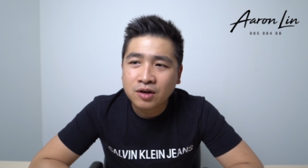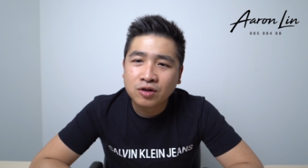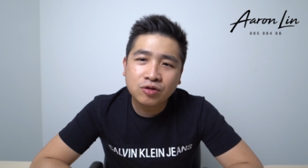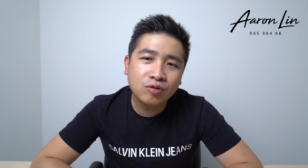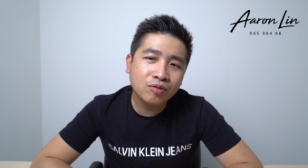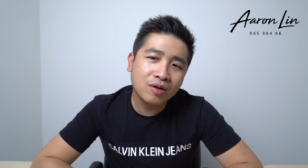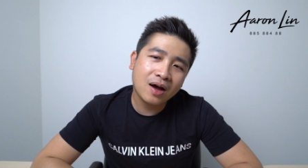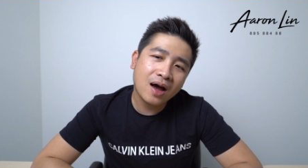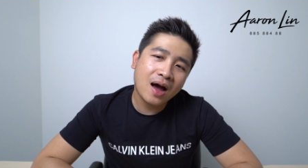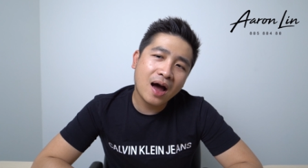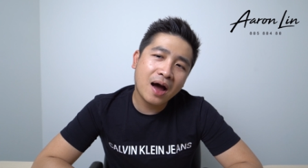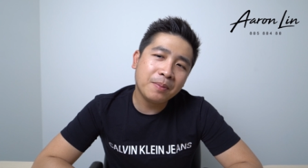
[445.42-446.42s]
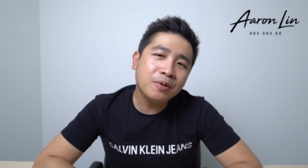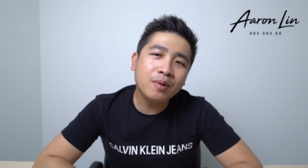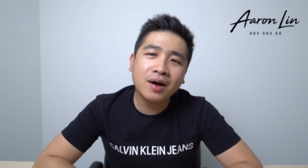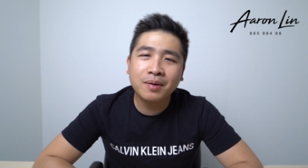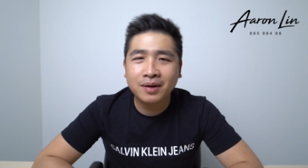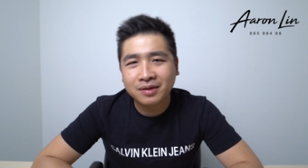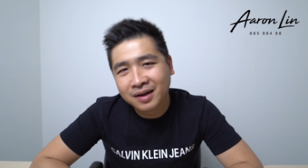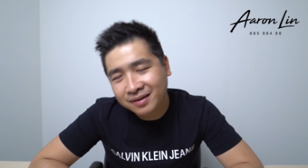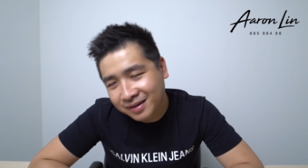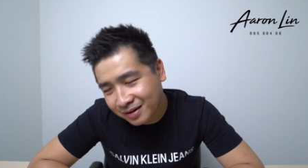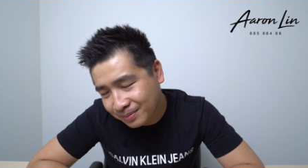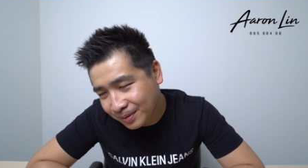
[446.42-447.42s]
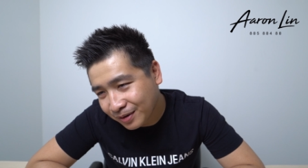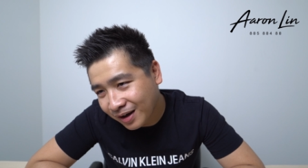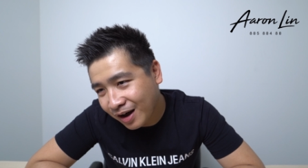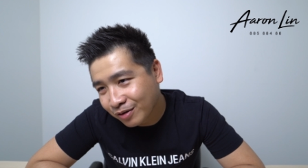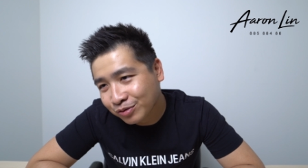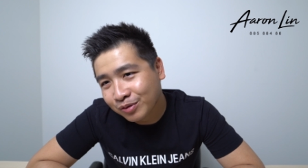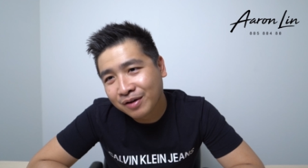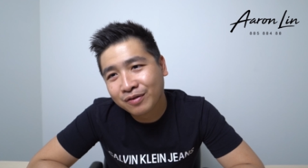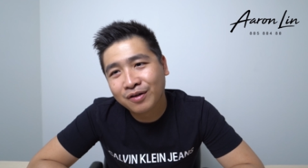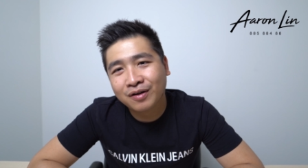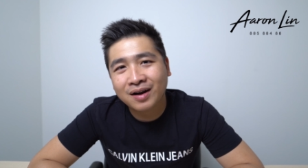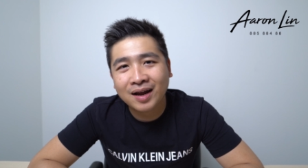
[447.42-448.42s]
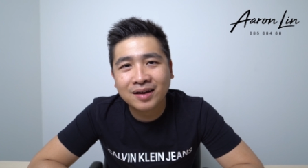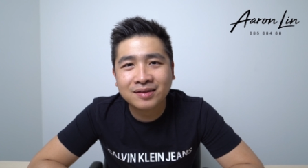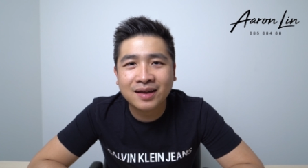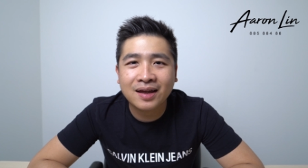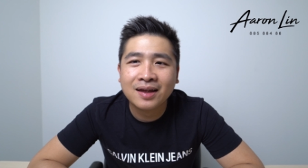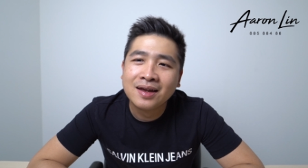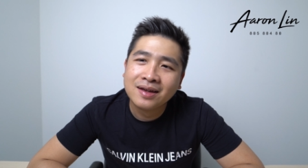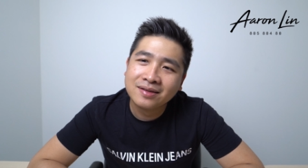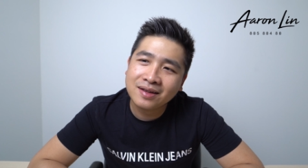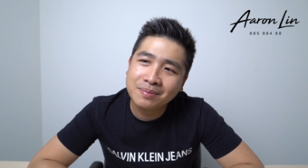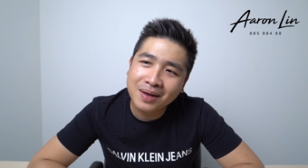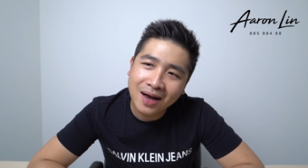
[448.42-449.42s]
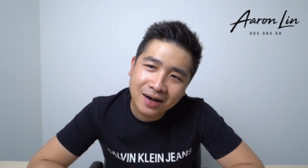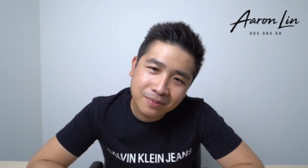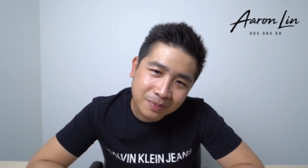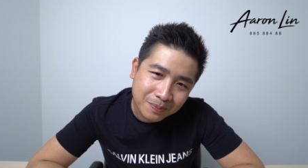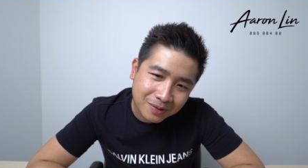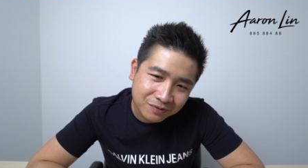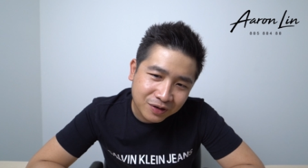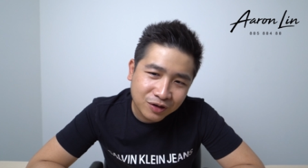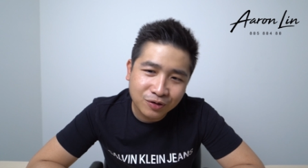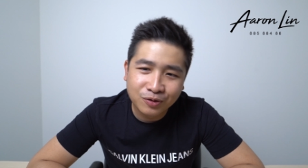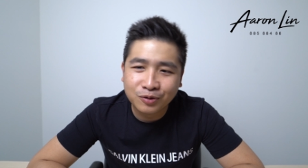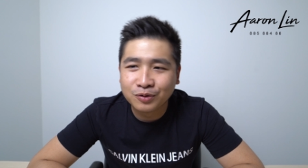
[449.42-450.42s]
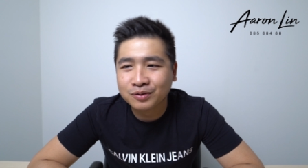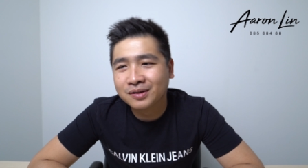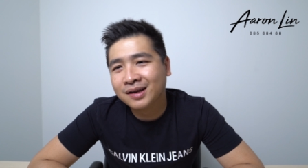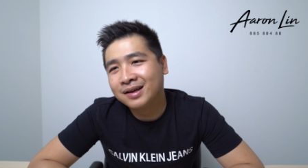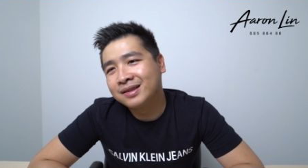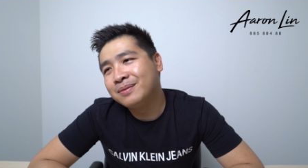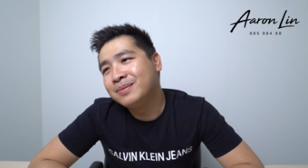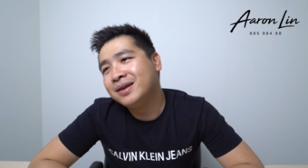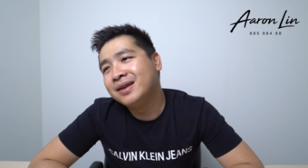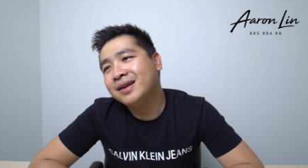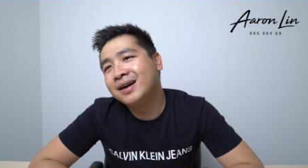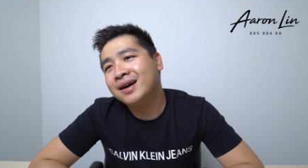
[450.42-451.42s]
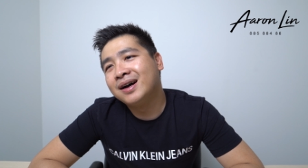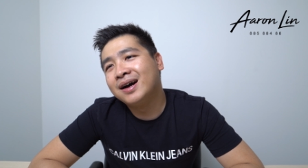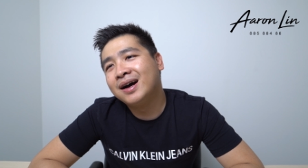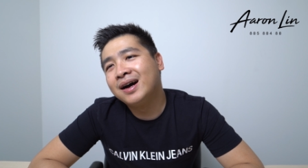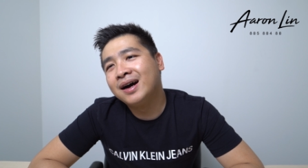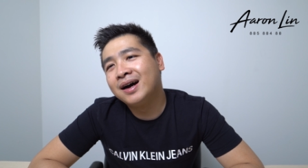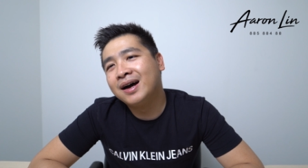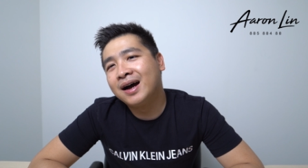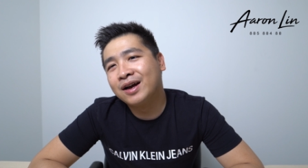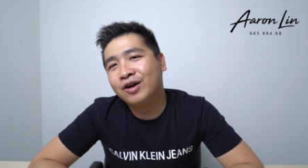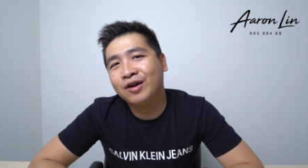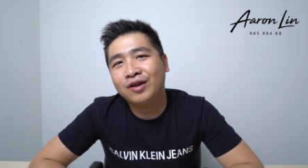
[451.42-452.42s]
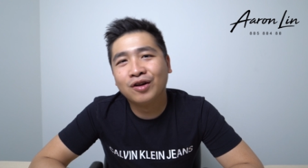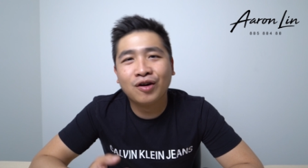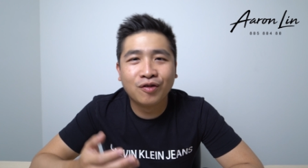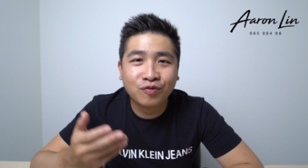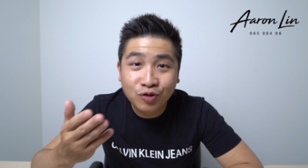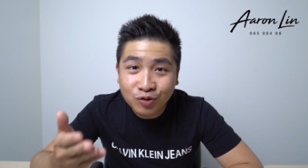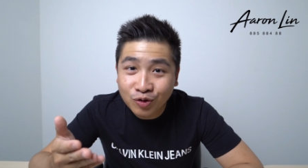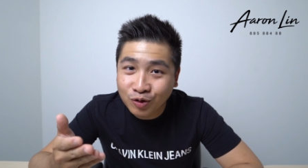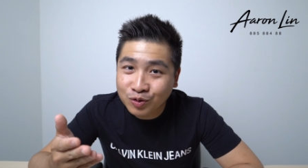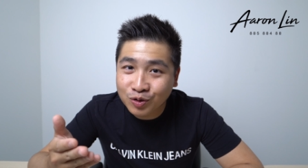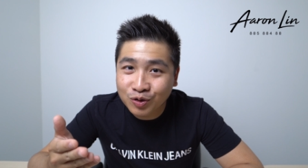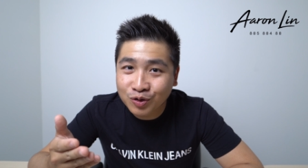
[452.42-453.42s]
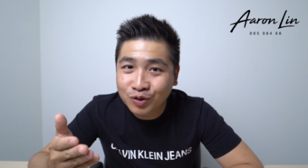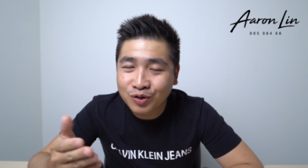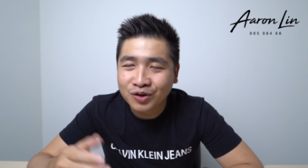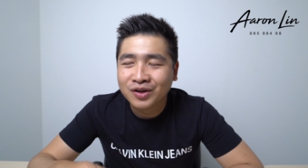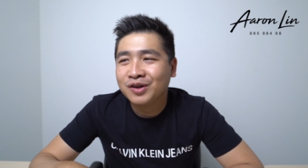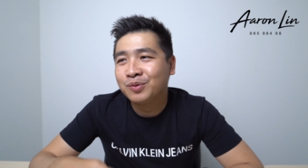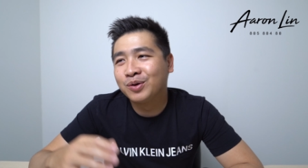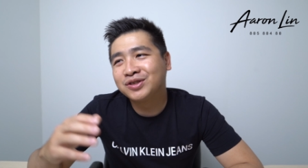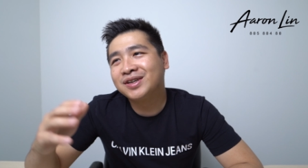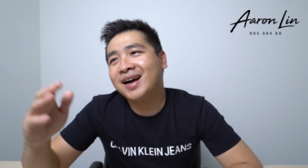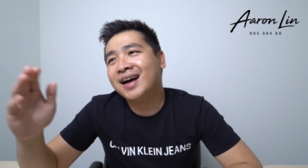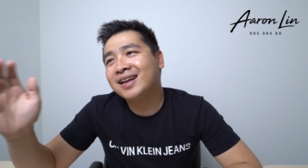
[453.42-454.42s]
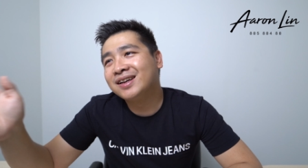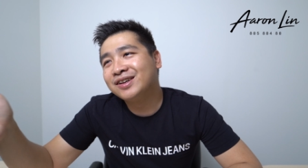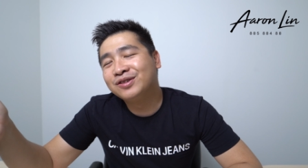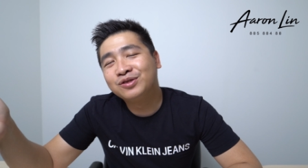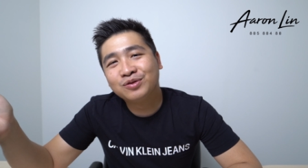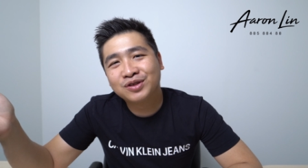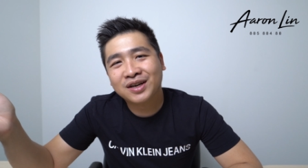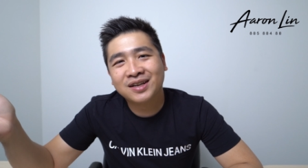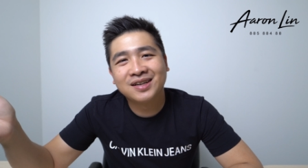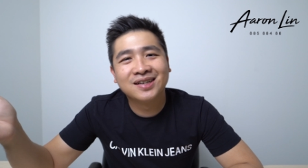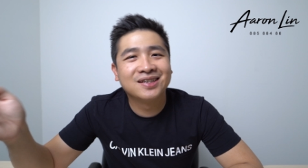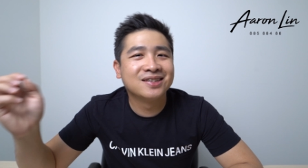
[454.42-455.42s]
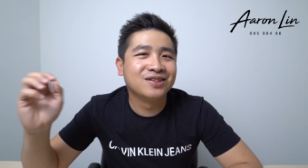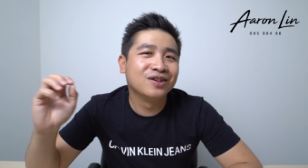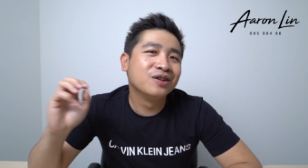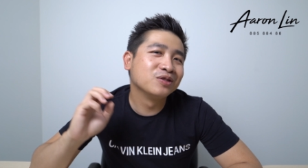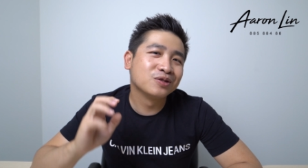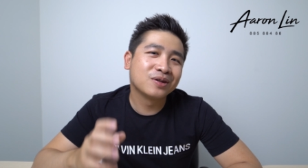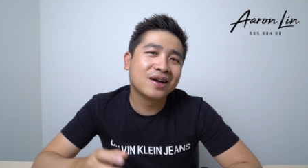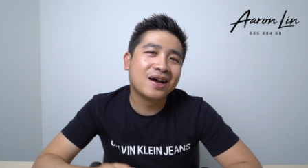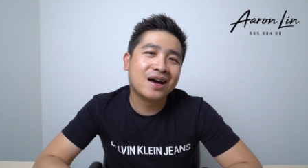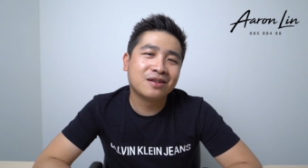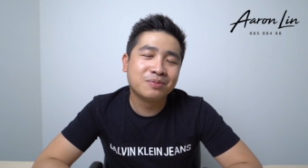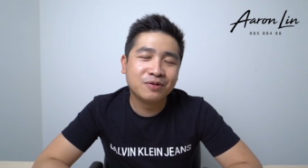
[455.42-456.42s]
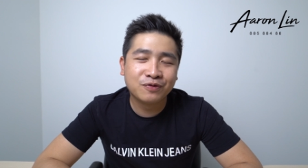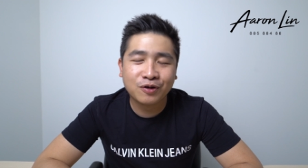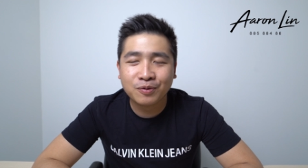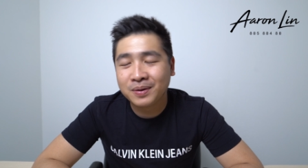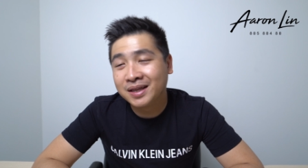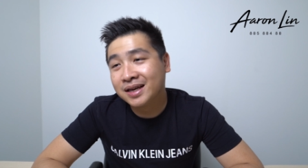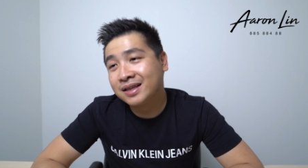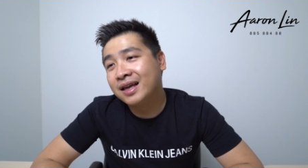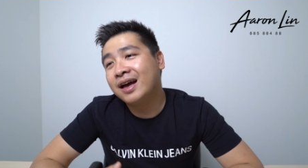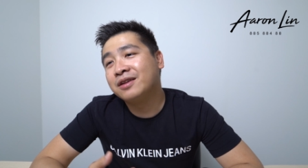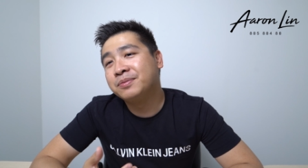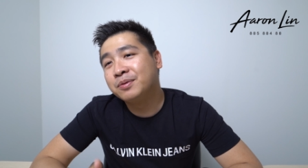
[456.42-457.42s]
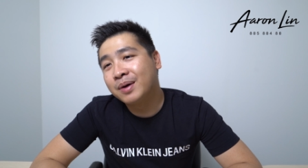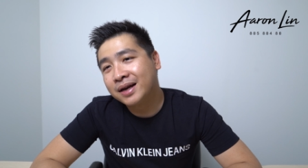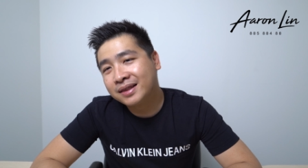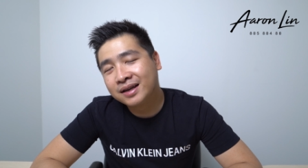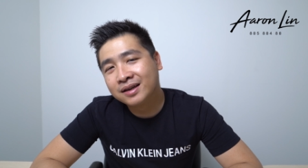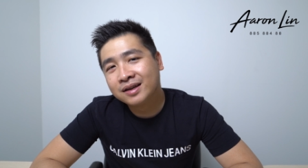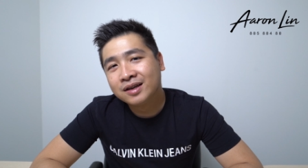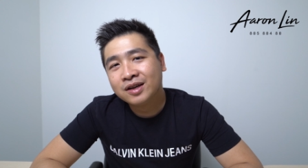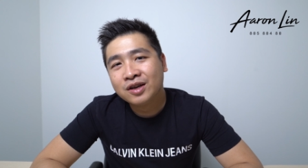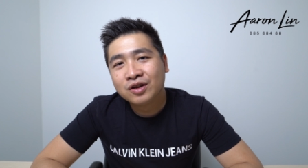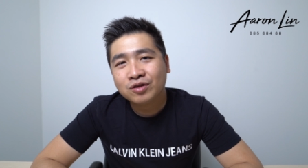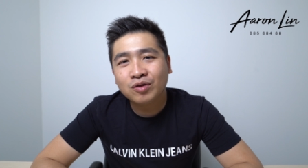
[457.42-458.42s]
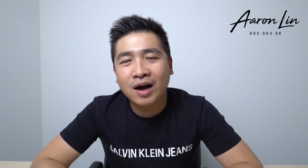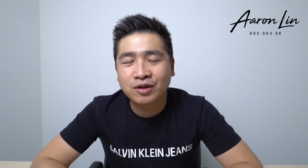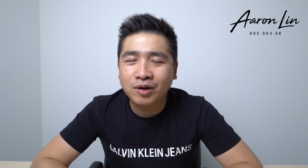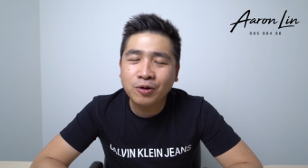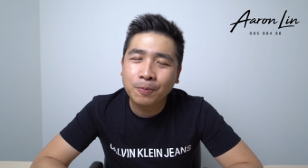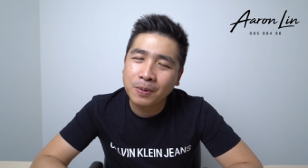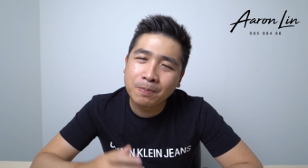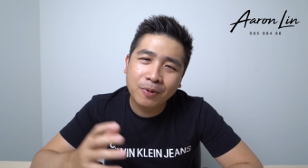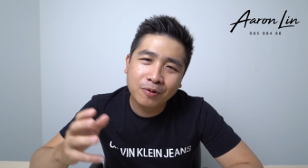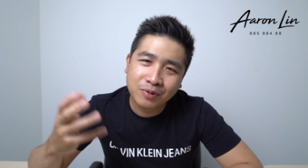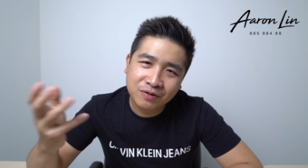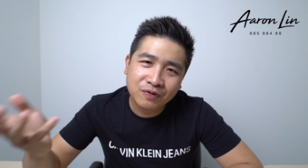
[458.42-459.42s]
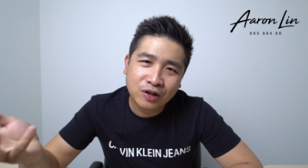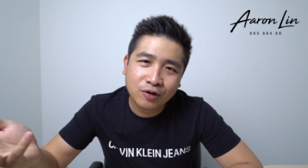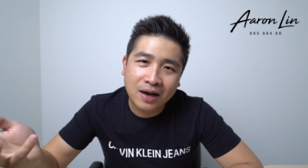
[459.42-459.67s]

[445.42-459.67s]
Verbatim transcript: So I mean, why am I saying this? Because I also have a lot of clients that send me other people's videos, I got a lot of you also watching other YouTube channels. You all also kind of ask me for opinions and ask me what I think. So I don't want to pinpoint which video